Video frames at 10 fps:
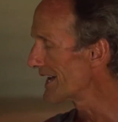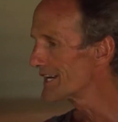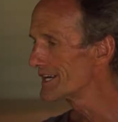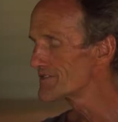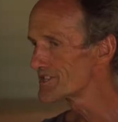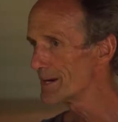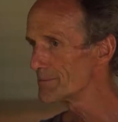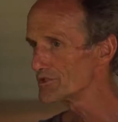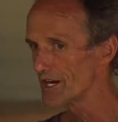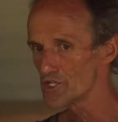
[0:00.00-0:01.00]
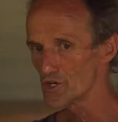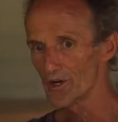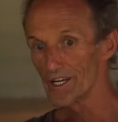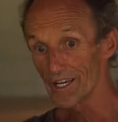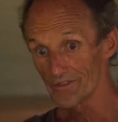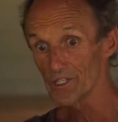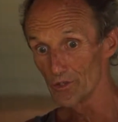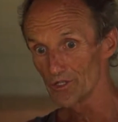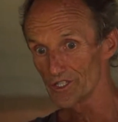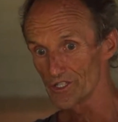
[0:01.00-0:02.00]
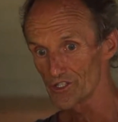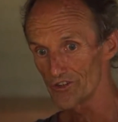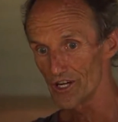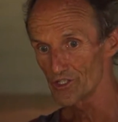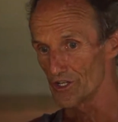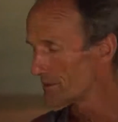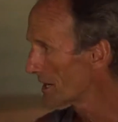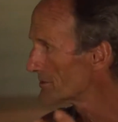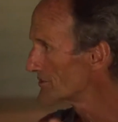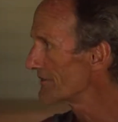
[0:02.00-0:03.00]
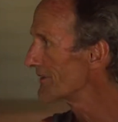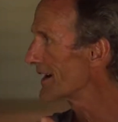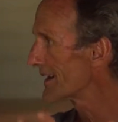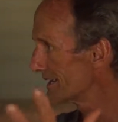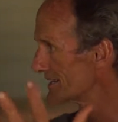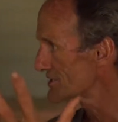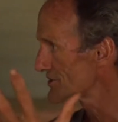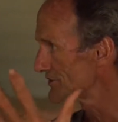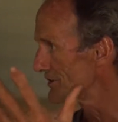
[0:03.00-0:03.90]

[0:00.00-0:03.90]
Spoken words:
and it gives them great joy, and it gives the audience great joy. You become a great violinist,